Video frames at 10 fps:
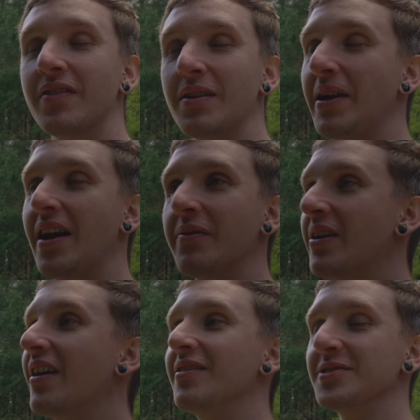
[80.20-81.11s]
want to be
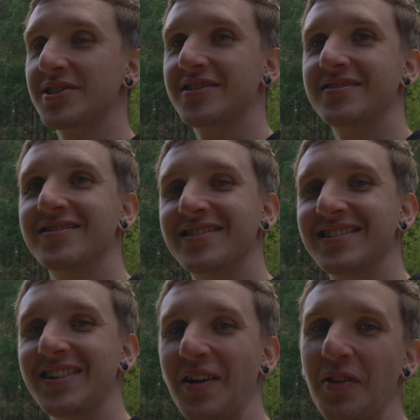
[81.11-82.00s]
anywhere else
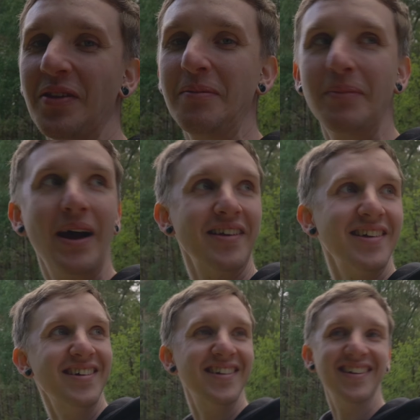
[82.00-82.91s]
other than bed.
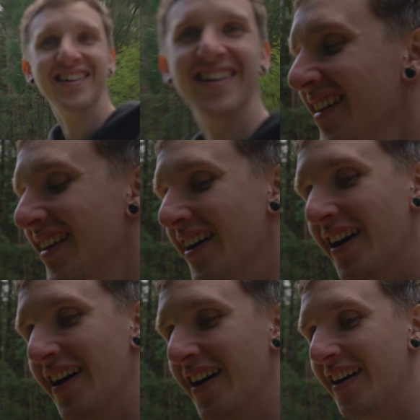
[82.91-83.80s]

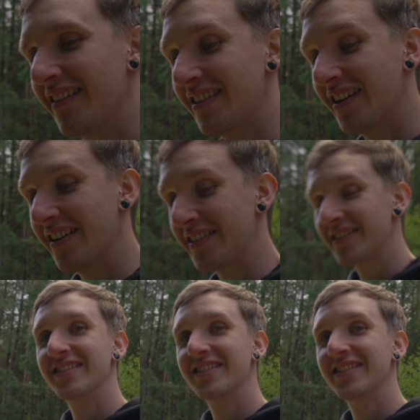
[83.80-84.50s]
Oh, God.